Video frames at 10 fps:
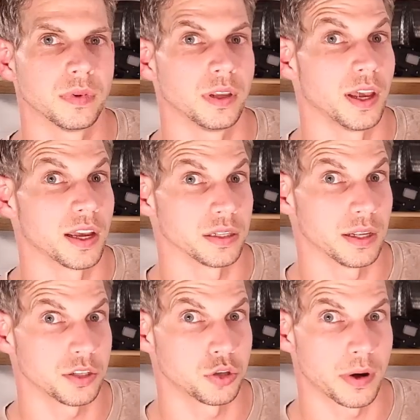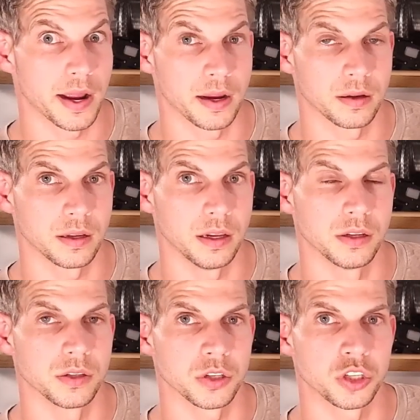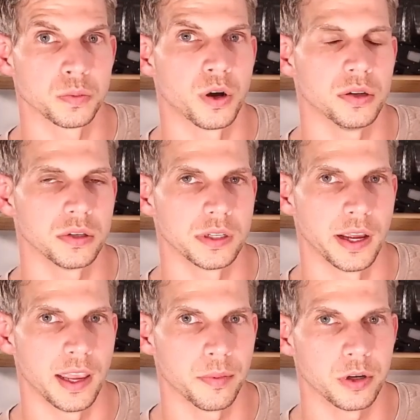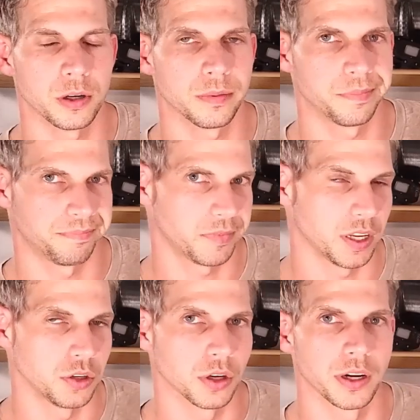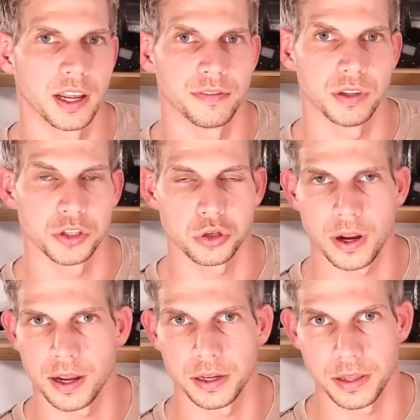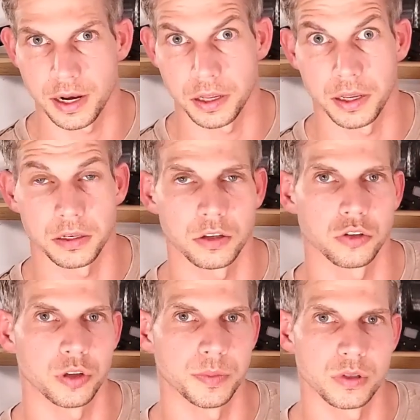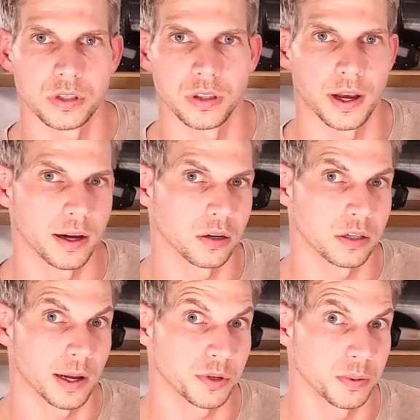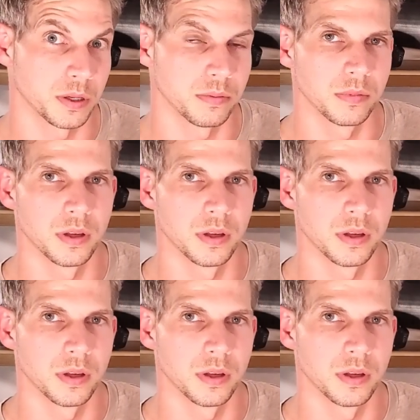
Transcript: It has less drag. It is a smaller diameter, and you're going to have less drag, and that again contributes to the higher top speed.